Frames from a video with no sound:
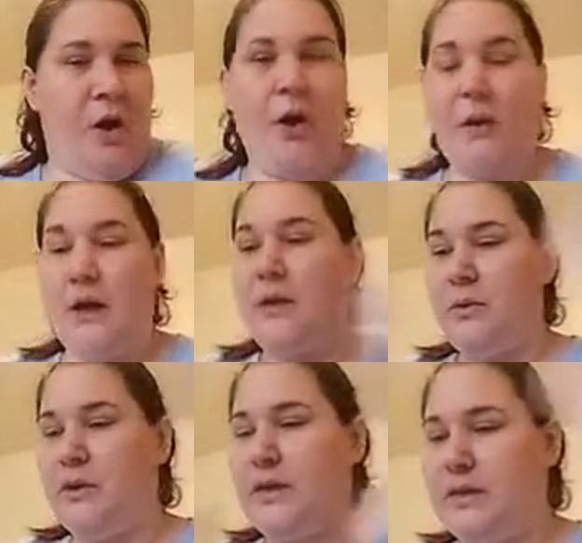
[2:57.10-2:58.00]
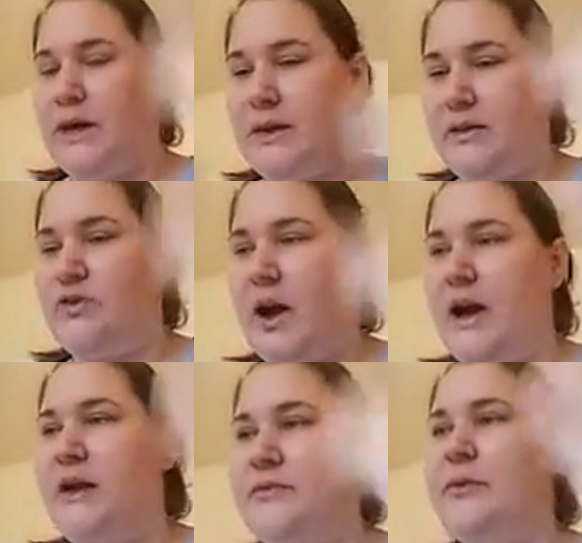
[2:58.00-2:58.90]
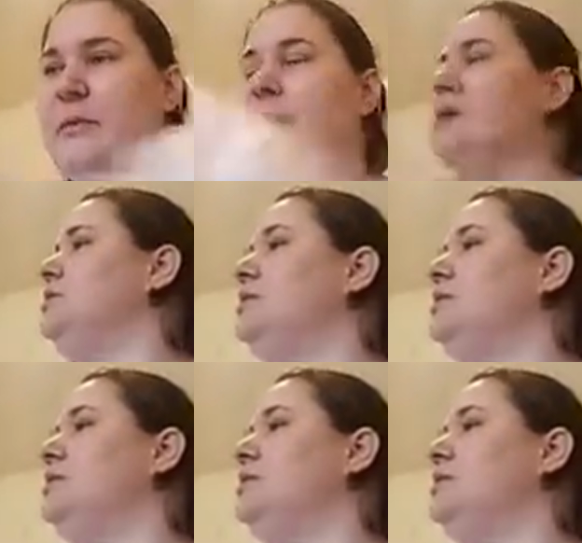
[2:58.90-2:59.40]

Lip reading: Alright, we're going to let that dry for about